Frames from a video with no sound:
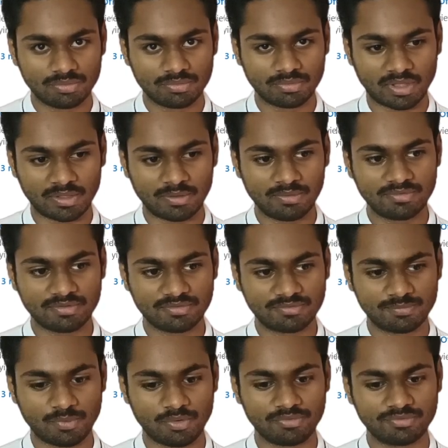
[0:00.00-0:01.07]
I'll just
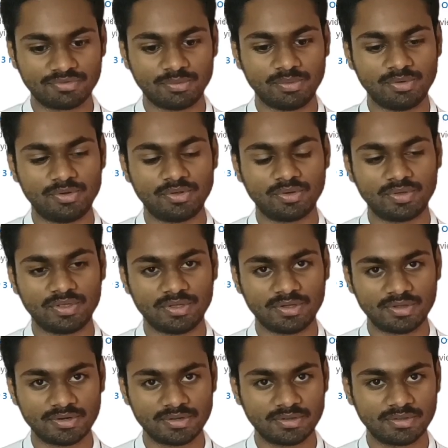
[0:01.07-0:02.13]
pause the video
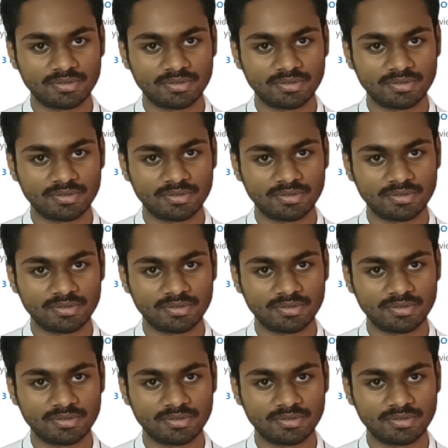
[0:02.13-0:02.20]
here.